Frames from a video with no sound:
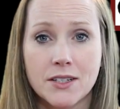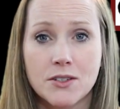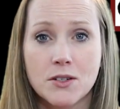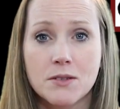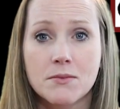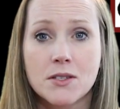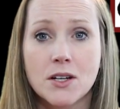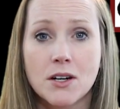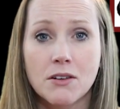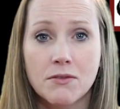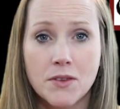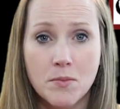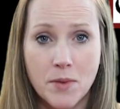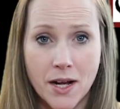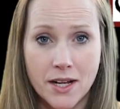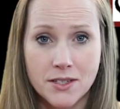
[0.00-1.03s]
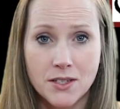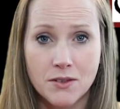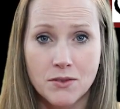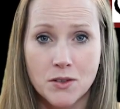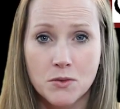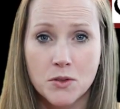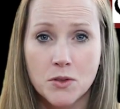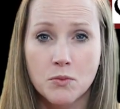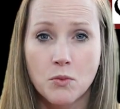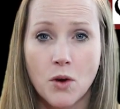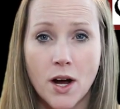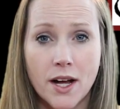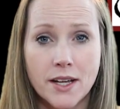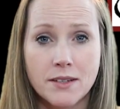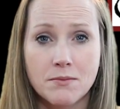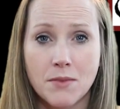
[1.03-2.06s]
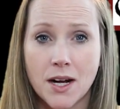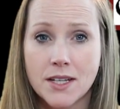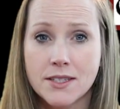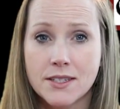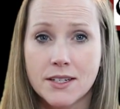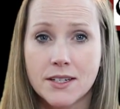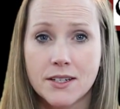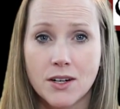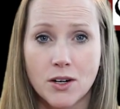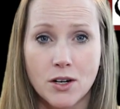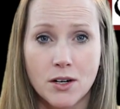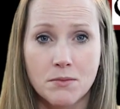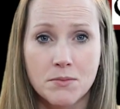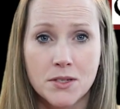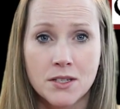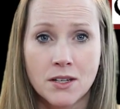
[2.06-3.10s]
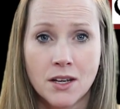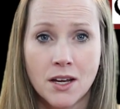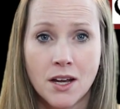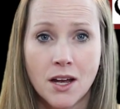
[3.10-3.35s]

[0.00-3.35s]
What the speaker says: to observe the Passover with wine, matzah, and herbs.